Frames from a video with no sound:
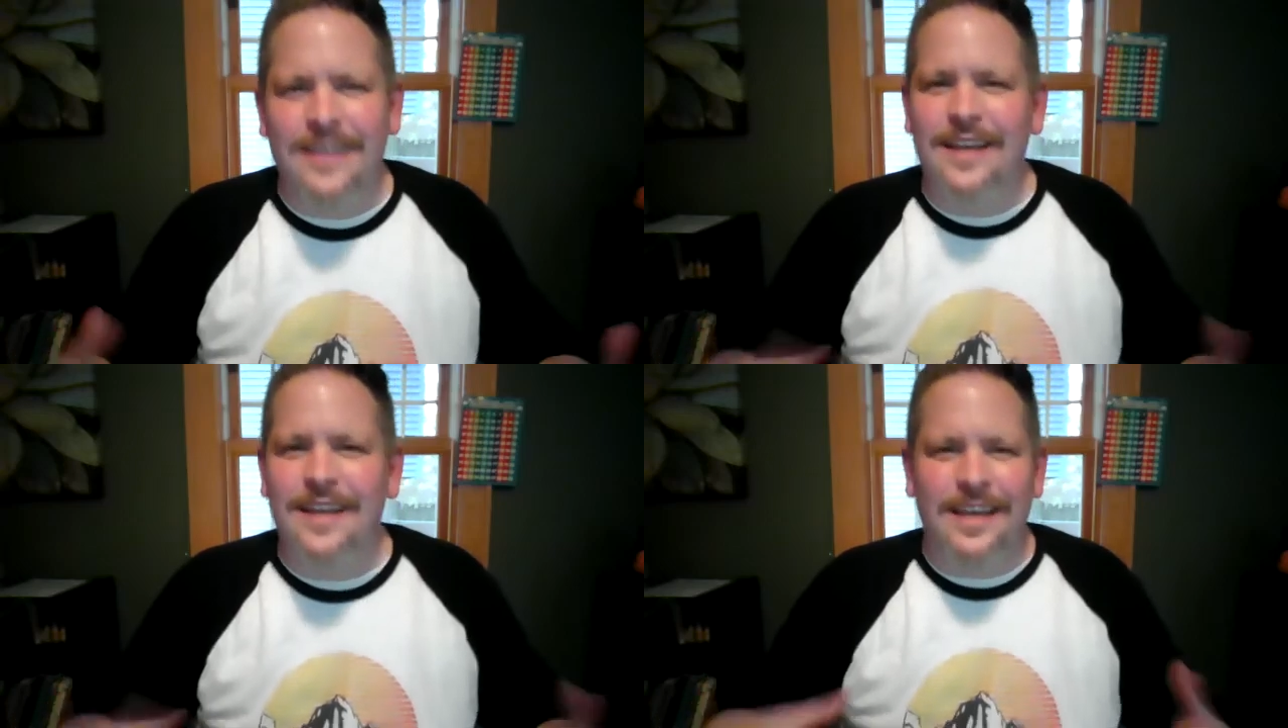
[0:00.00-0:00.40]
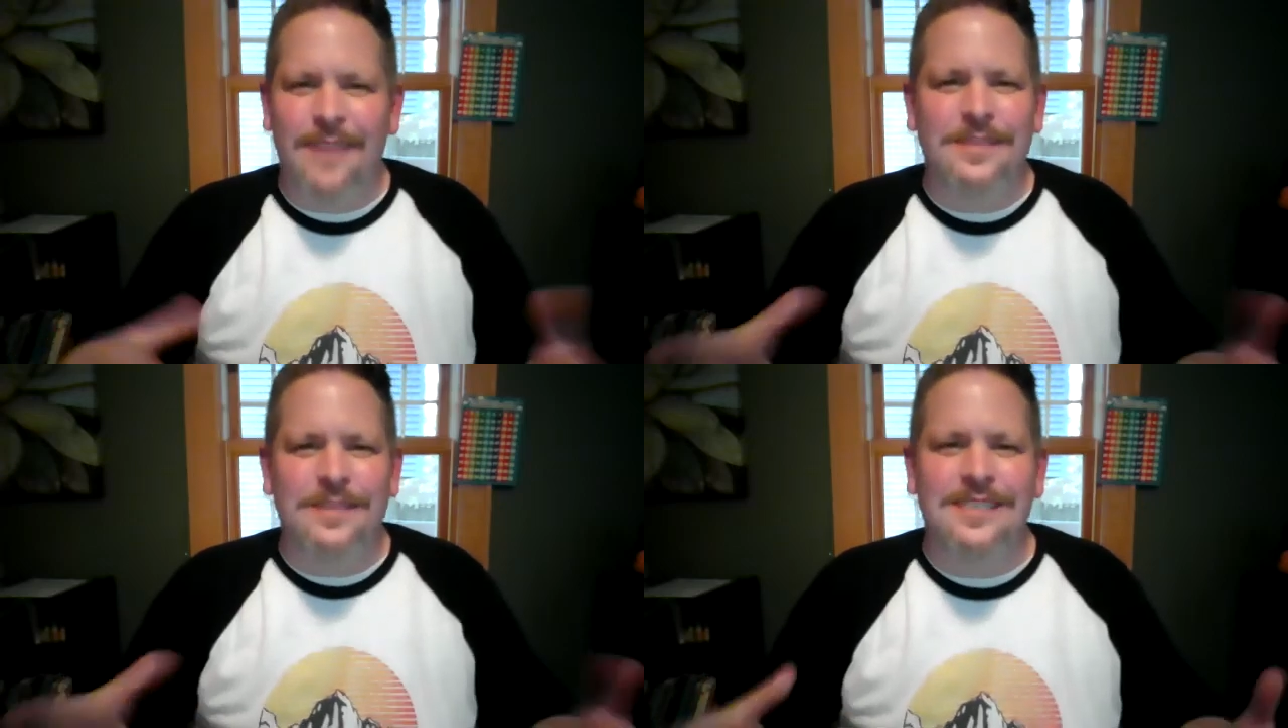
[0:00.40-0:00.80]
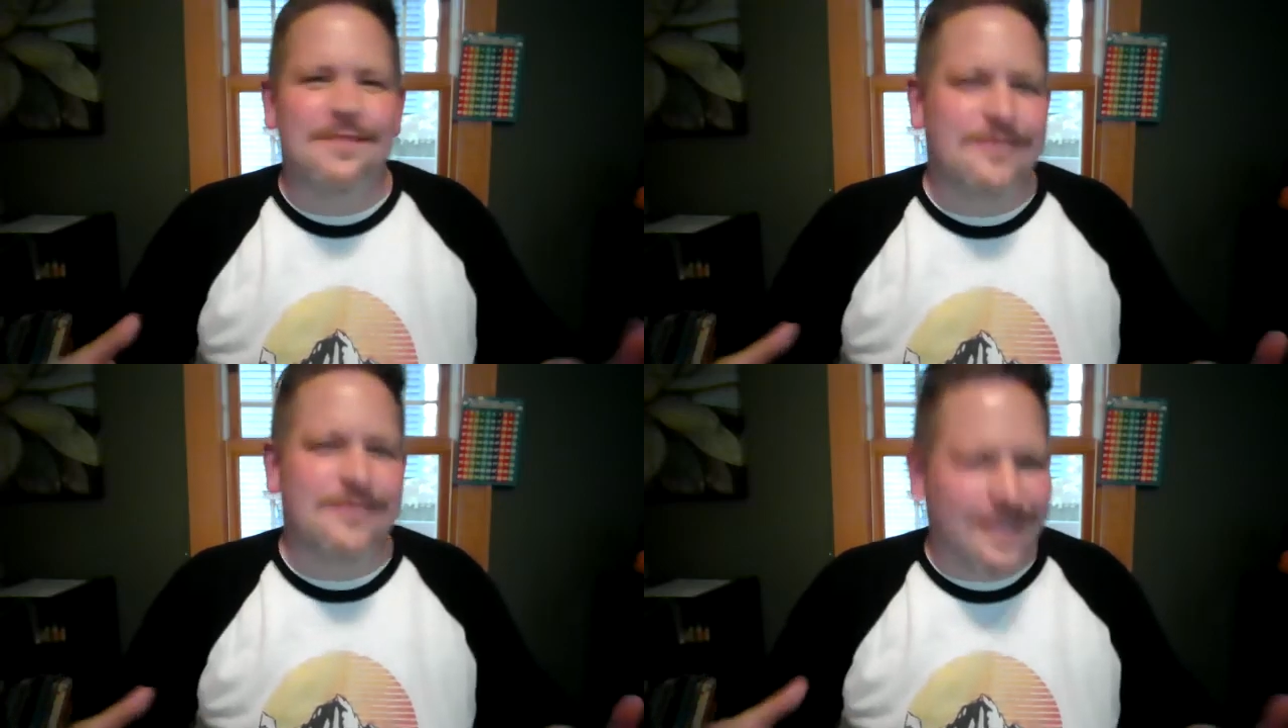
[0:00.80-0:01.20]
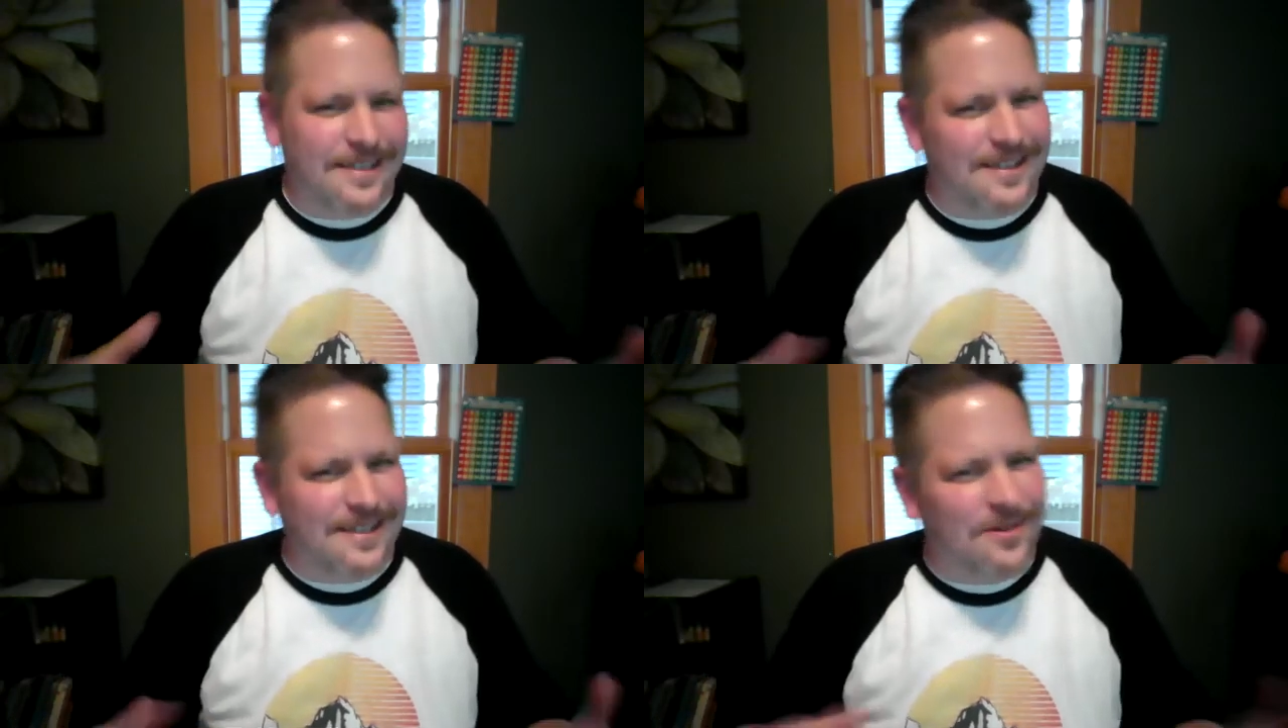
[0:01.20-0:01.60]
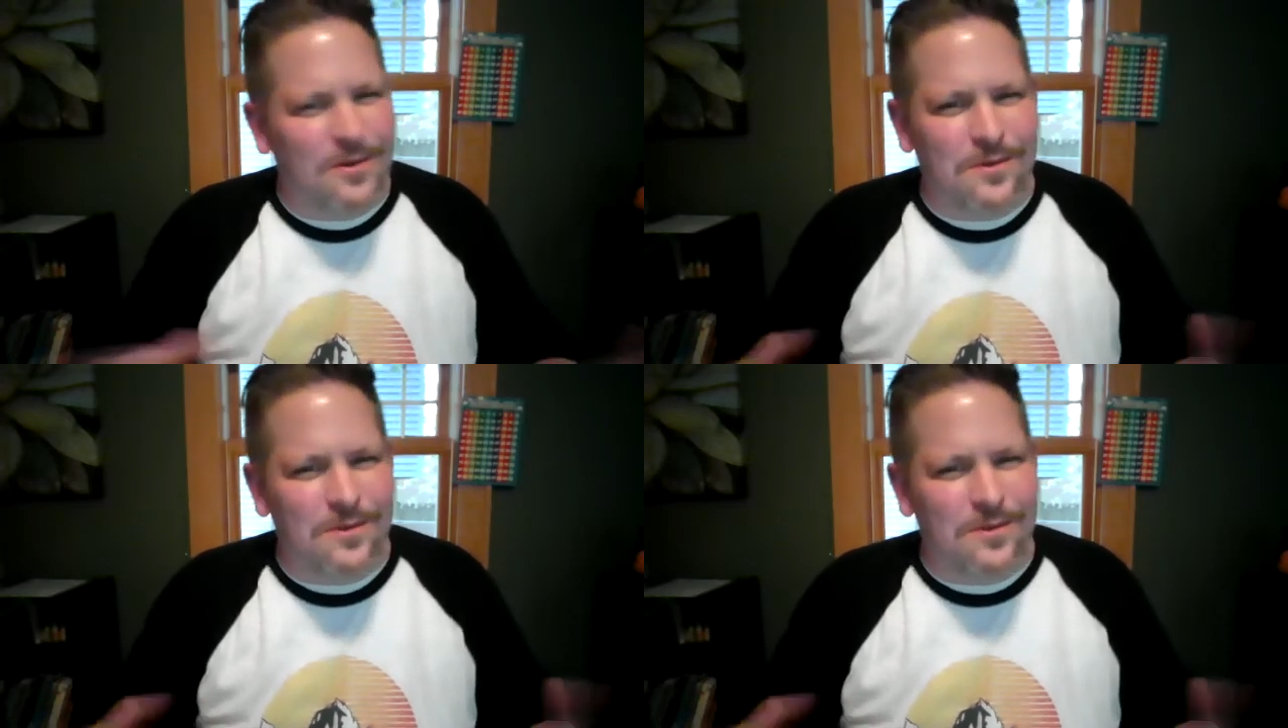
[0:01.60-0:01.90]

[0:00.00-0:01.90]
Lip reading: Like, I mean, she in the whole.